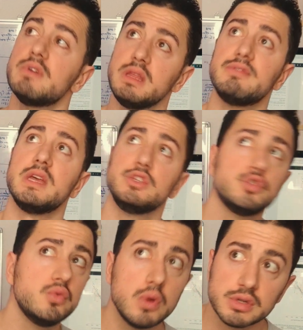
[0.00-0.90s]
even if they
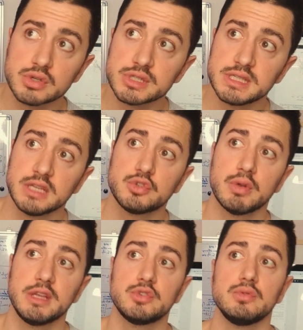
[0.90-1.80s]
do understand,
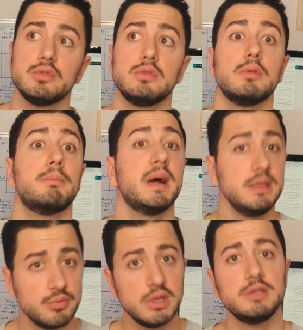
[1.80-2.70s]
try to
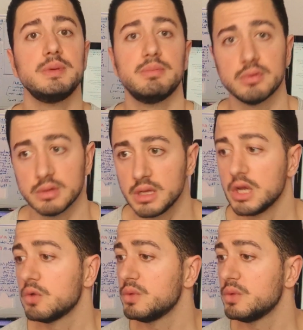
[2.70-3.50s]
manipulate people